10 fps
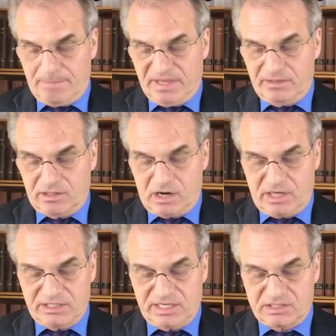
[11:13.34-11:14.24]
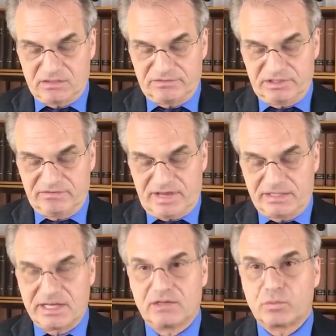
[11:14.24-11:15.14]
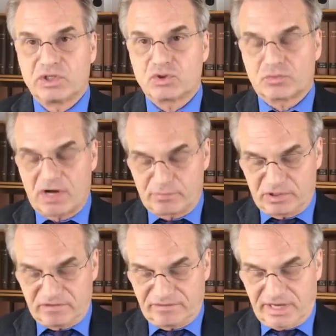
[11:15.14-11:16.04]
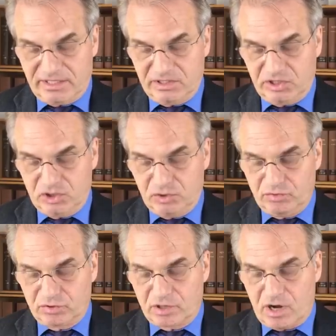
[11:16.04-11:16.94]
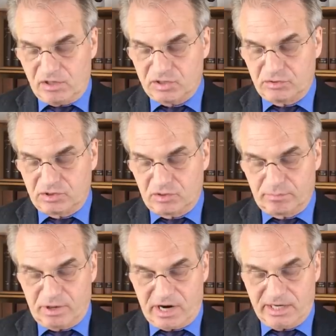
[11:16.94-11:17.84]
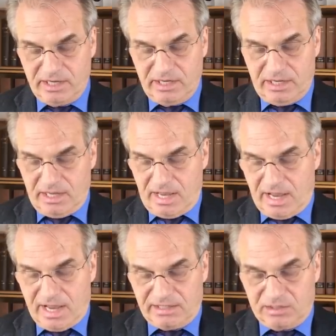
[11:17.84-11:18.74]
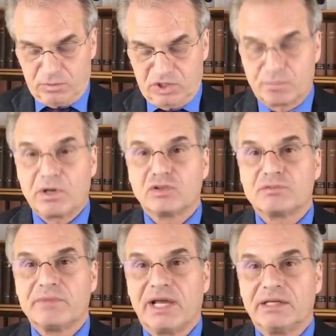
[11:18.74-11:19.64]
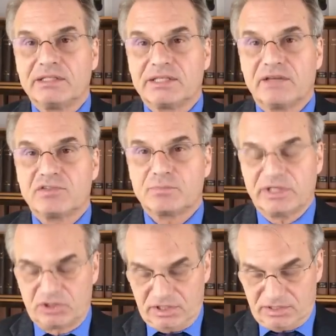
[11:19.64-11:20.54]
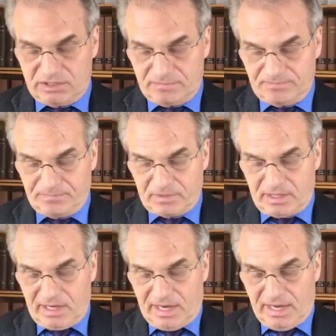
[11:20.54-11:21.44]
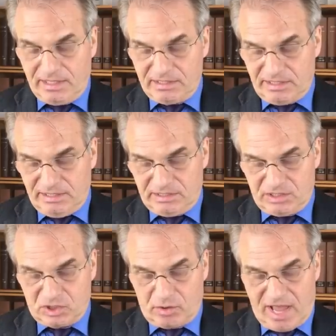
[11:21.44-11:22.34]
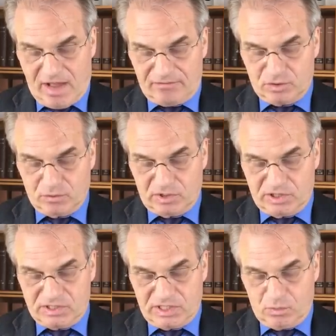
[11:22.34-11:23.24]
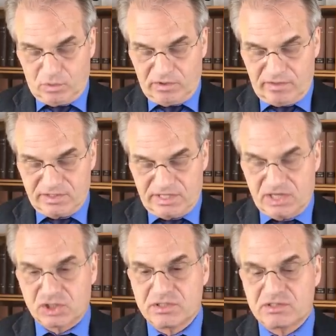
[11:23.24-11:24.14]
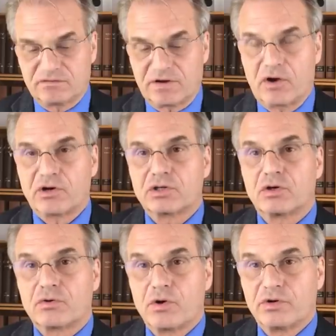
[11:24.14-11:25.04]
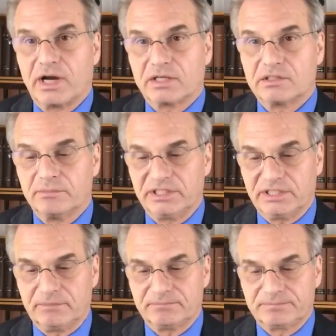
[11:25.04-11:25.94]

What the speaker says: in the context of an event at which Robert F. Kennedy Jr. also took part and at which both men gave speeches. And he did so afterwards in one of the sessions of our Corona Committee.